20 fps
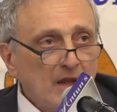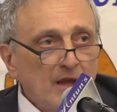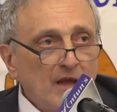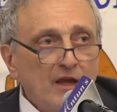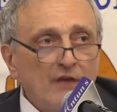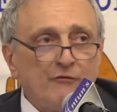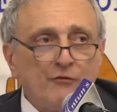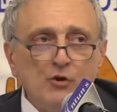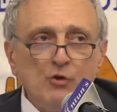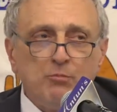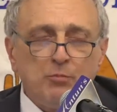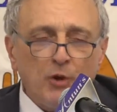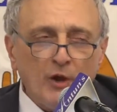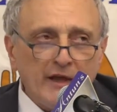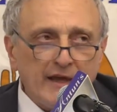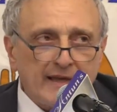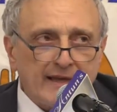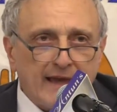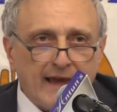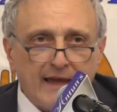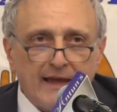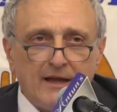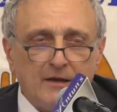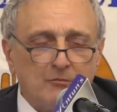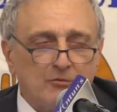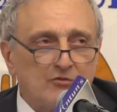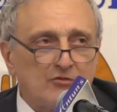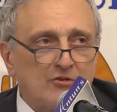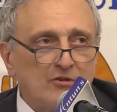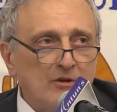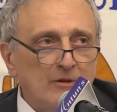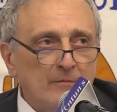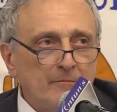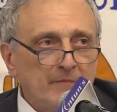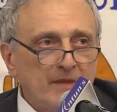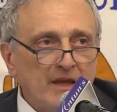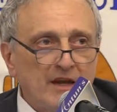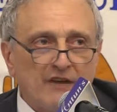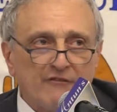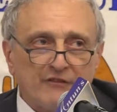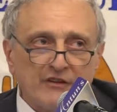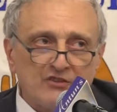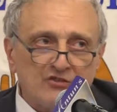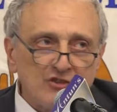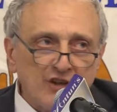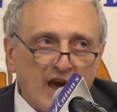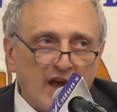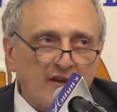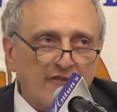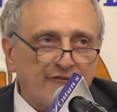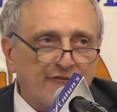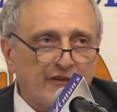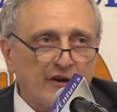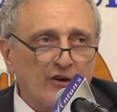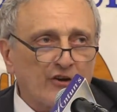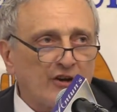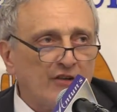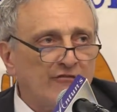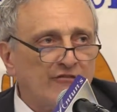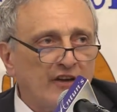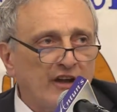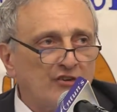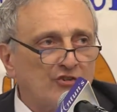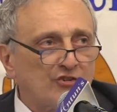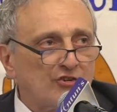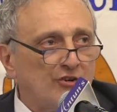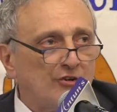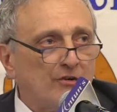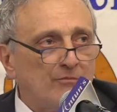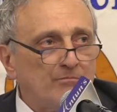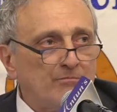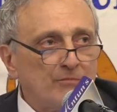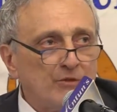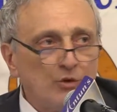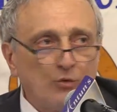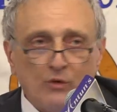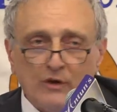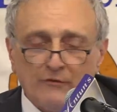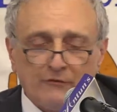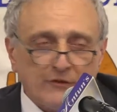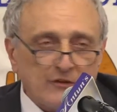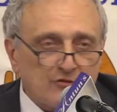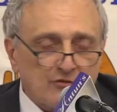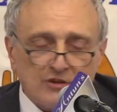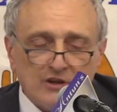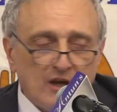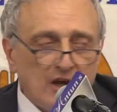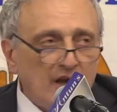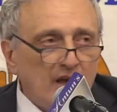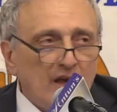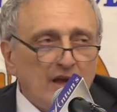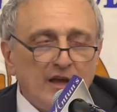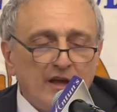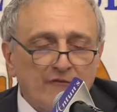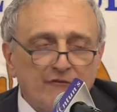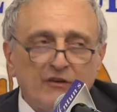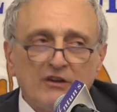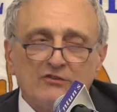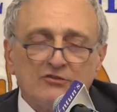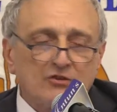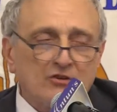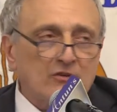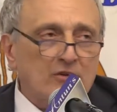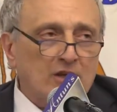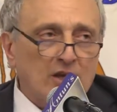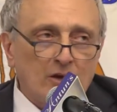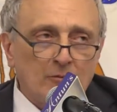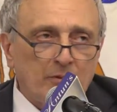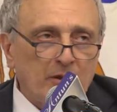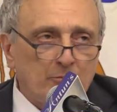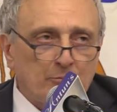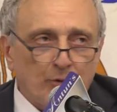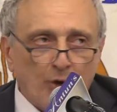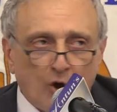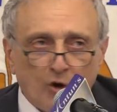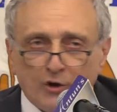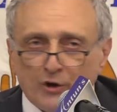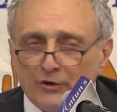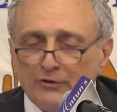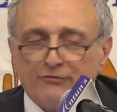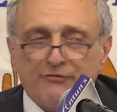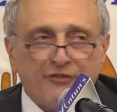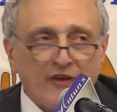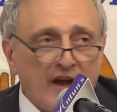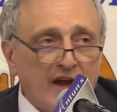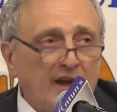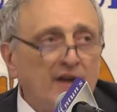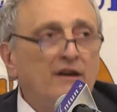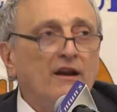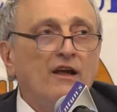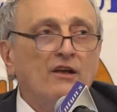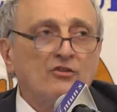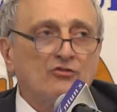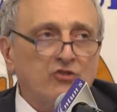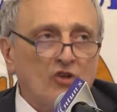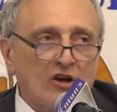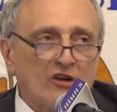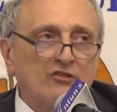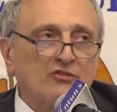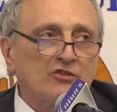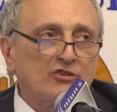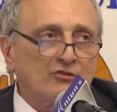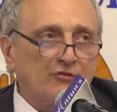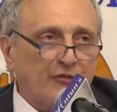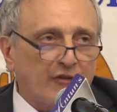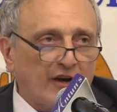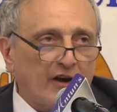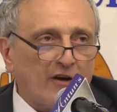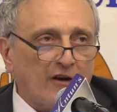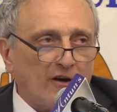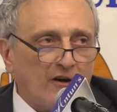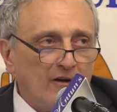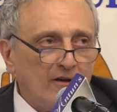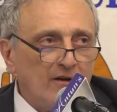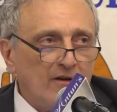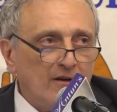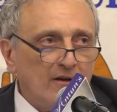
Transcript: if you play games, and if it's not a fair convention, if it's going to be brokered, fine, as long as it's fair.